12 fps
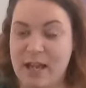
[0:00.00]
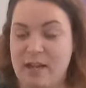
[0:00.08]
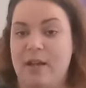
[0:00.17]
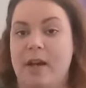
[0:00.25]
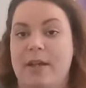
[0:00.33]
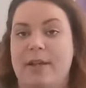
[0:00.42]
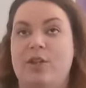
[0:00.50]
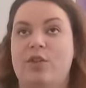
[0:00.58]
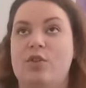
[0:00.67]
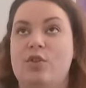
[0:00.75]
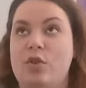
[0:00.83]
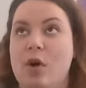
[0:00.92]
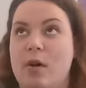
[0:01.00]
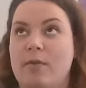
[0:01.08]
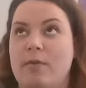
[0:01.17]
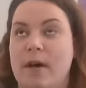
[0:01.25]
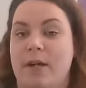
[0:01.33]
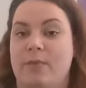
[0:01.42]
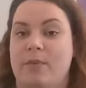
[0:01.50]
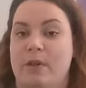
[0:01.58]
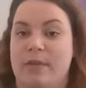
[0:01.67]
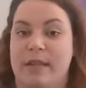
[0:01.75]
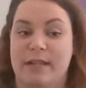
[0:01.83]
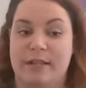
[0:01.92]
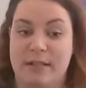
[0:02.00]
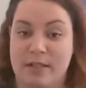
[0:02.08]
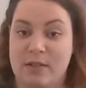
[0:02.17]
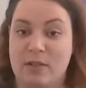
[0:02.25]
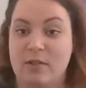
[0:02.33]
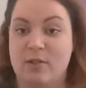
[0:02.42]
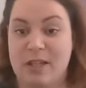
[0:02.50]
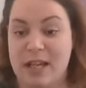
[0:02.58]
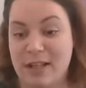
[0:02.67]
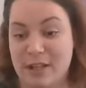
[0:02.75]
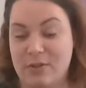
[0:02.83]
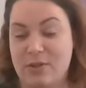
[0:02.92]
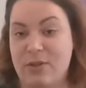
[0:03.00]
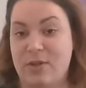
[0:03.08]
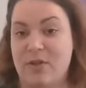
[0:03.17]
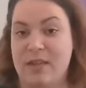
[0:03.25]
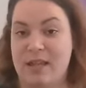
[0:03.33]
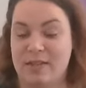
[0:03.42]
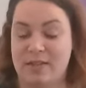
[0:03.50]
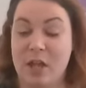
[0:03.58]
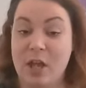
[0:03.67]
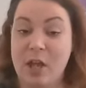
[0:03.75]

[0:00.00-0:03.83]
and I could not find one that doesn't contain those two things.